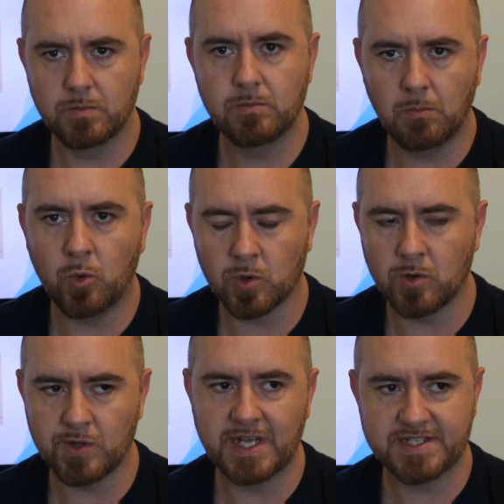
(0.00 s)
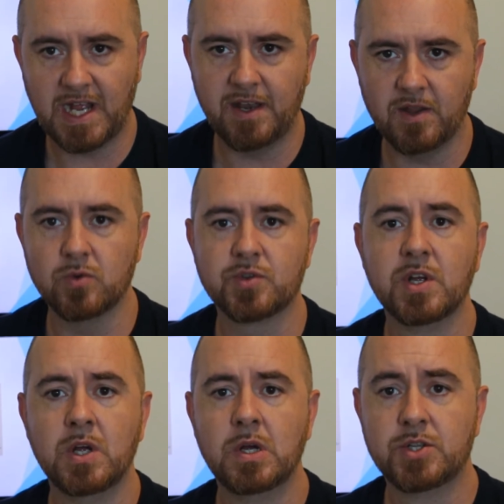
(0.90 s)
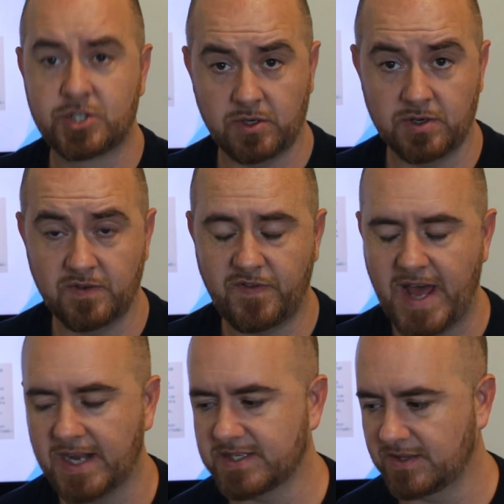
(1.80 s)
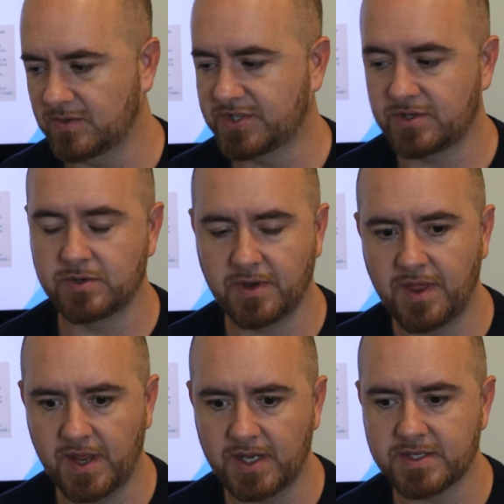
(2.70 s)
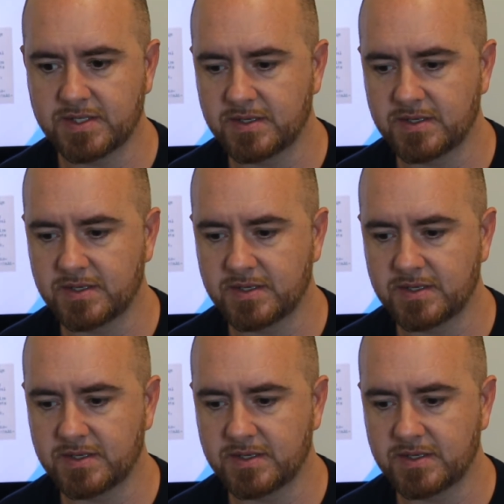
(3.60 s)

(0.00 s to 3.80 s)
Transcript: more or less, and those certain facts and those certain things.